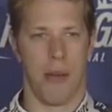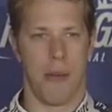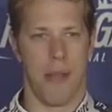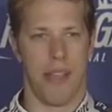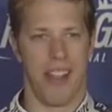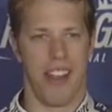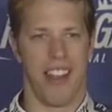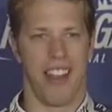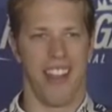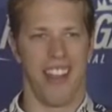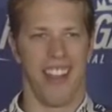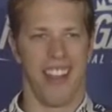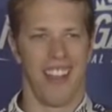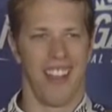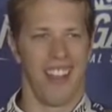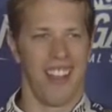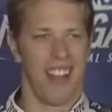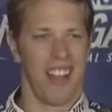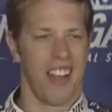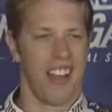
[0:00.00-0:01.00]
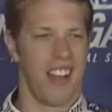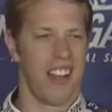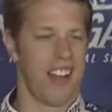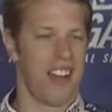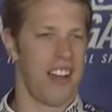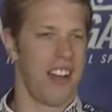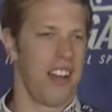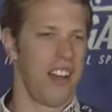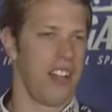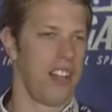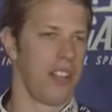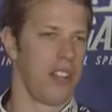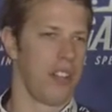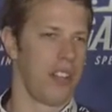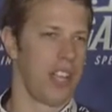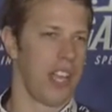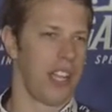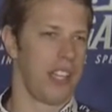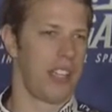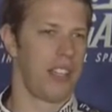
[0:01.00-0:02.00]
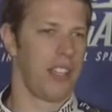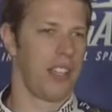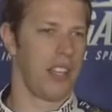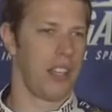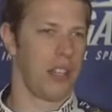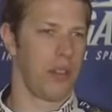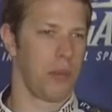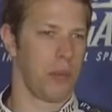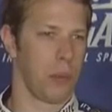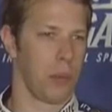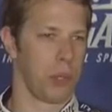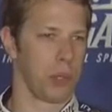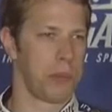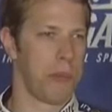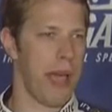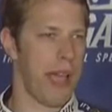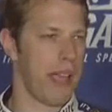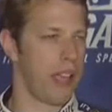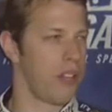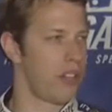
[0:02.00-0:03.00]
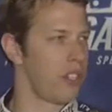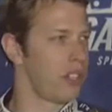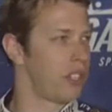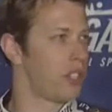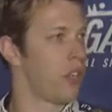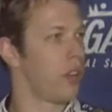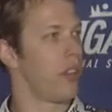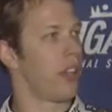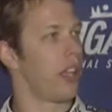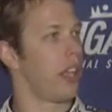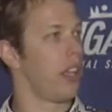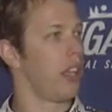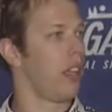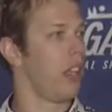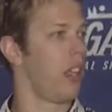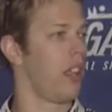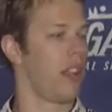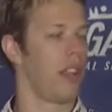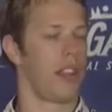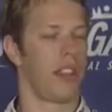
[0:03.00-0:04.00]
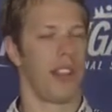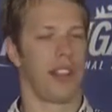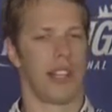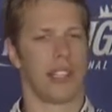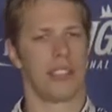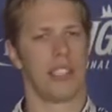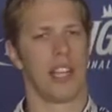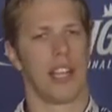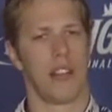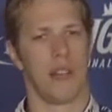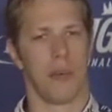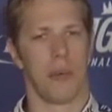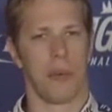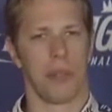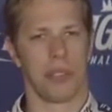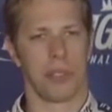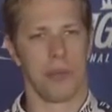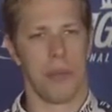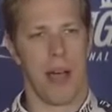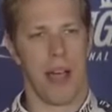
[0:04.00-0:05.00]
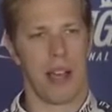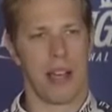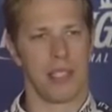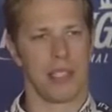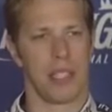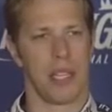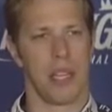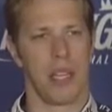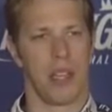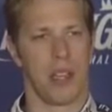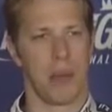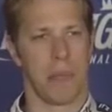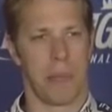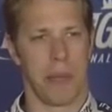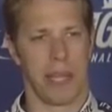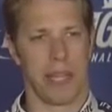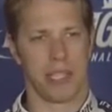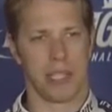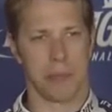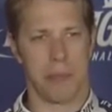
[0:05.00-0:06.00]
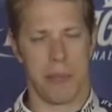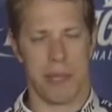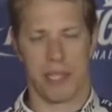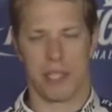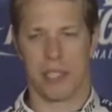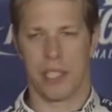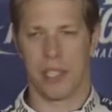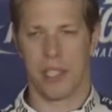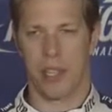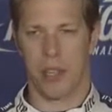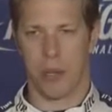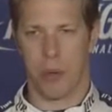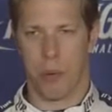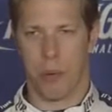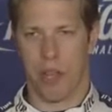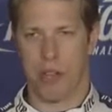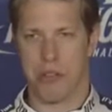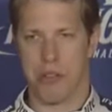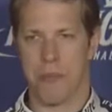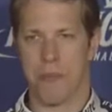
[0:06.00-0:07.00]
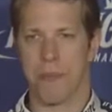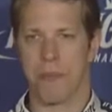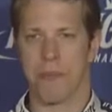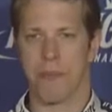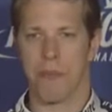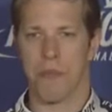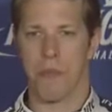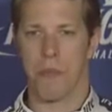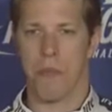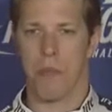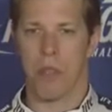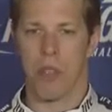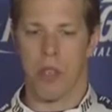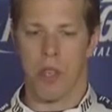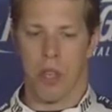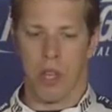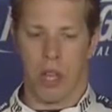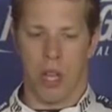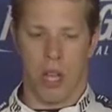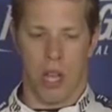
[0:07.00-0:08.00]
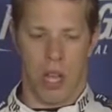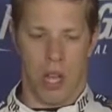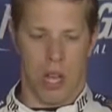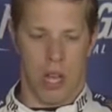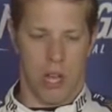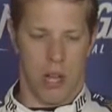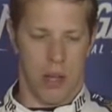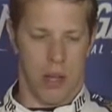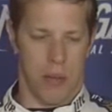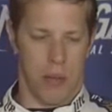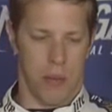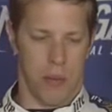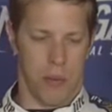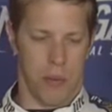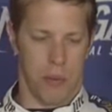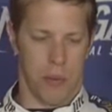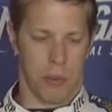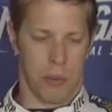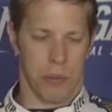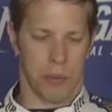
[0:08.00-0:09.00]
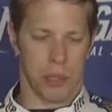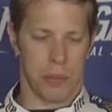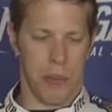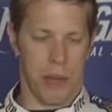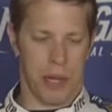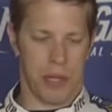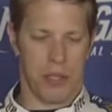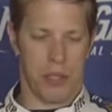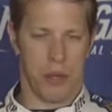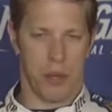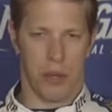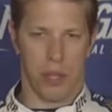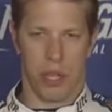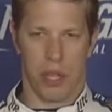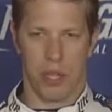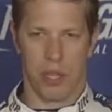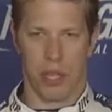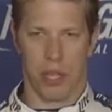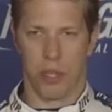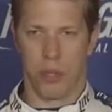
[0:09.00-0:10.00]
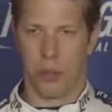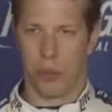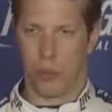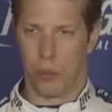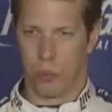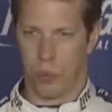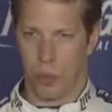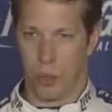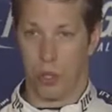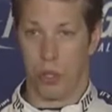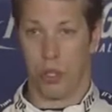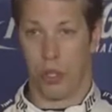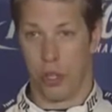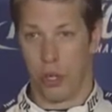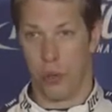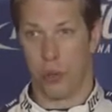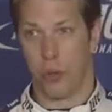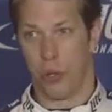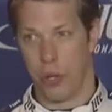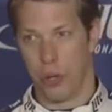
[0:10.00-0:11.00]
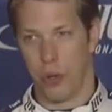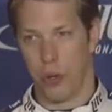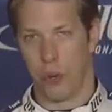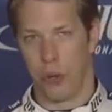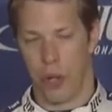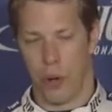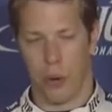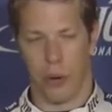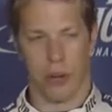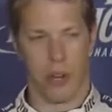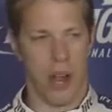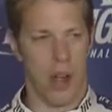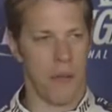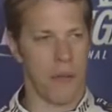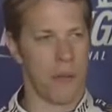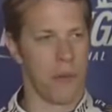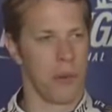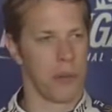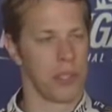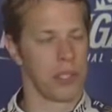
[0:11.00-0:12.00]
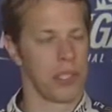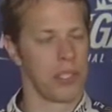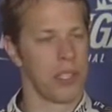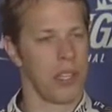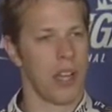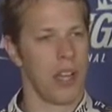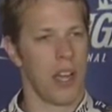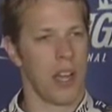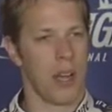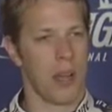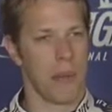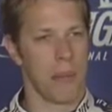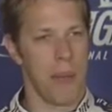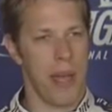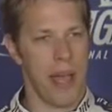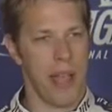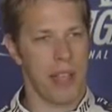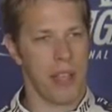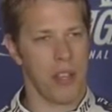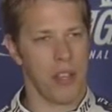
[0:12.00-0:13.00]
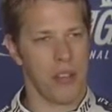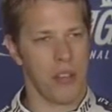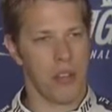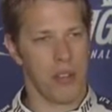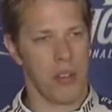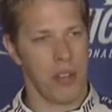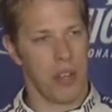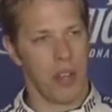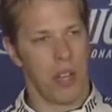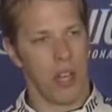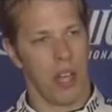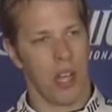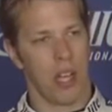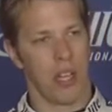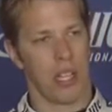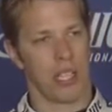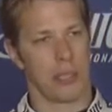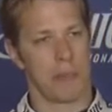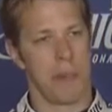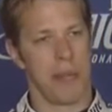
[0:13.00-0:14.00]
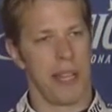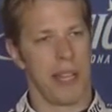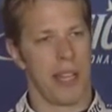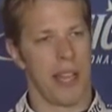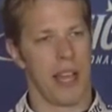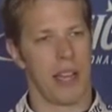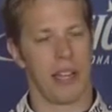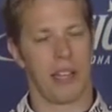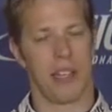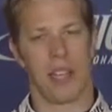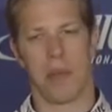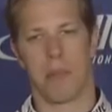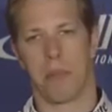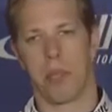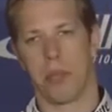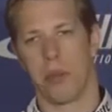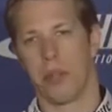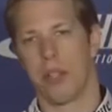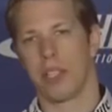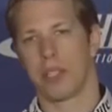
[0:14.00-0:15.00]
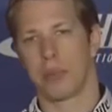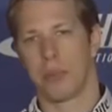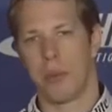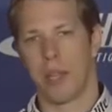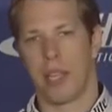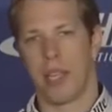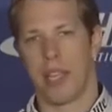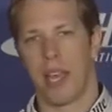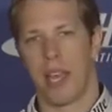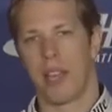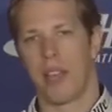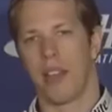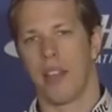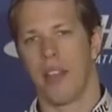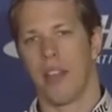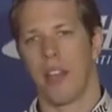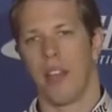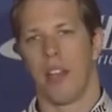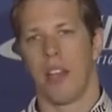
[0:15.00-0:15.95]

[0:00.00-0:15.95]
I mean, uh, look at uh, the rules package is certainly uh, the thing that's on everyone's mind is the, the biggest piece of the equation uh, with respect to the, the new new new lower downforce uh, package uh, that's being kind of debuted this weekend.